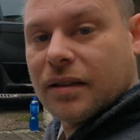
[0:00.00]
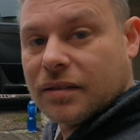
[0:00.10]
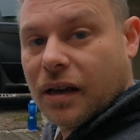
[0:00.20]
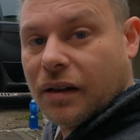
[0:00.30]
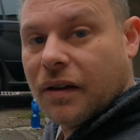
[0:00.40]

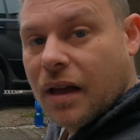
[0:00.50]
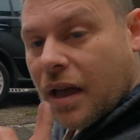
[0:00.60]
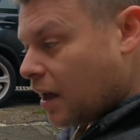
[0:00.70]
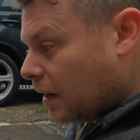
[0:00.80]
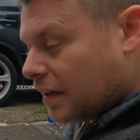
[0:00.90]
So
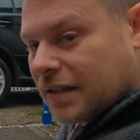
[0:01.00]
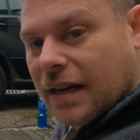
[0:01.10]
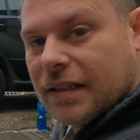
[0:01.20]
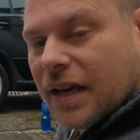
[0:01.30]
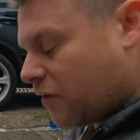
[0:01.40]
let's
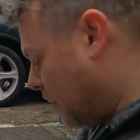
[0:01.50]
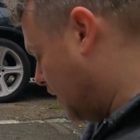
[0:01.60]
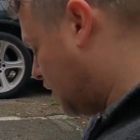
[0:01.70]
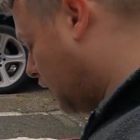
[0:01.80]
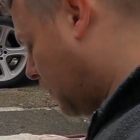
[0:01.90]
get these other
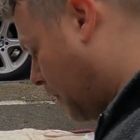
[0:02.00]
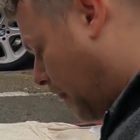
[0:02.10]
bits on.